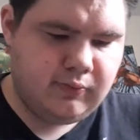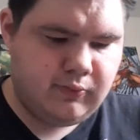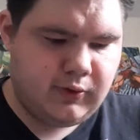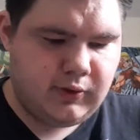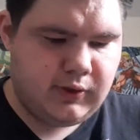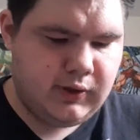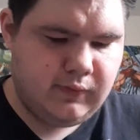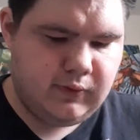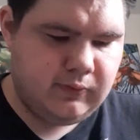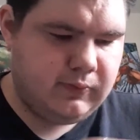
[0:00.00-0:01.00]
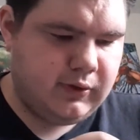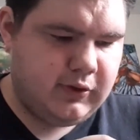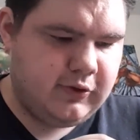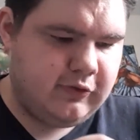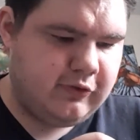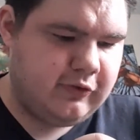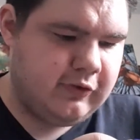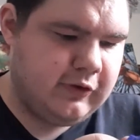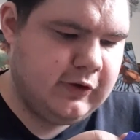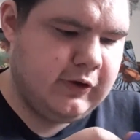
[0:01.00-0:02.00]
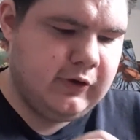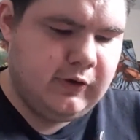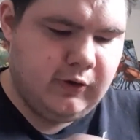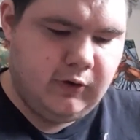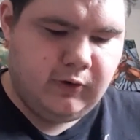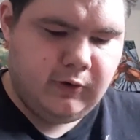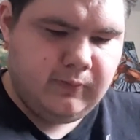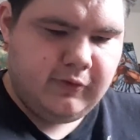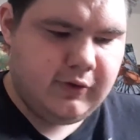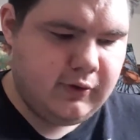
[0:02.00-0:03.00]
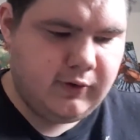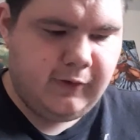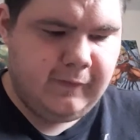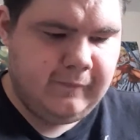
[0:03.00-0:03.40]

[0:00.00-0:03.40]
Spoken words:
We're going to give him his arms here,